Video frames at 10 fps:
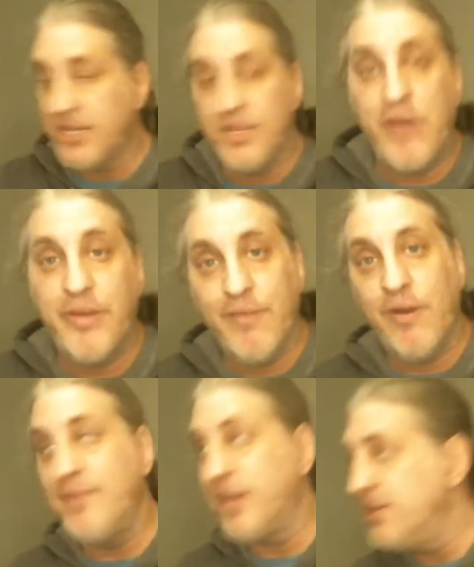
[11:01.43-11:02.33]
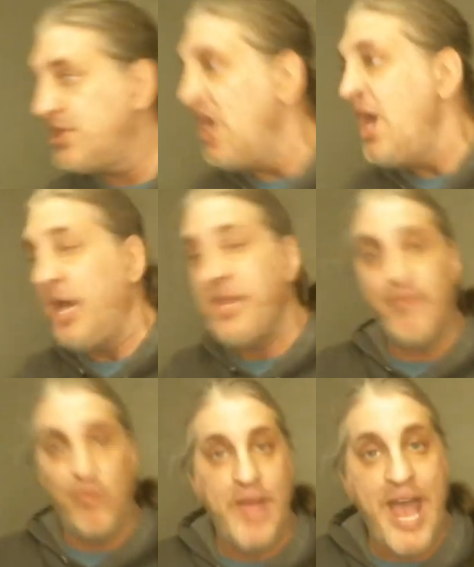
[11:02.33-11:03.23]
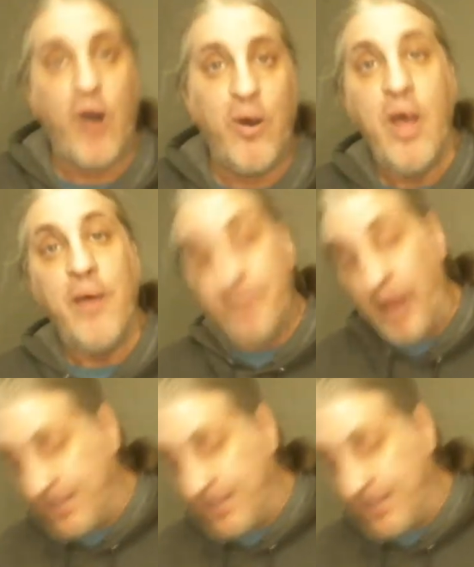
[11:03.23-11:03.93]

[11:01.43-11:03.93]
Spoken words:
to know anyone because I never went out. But,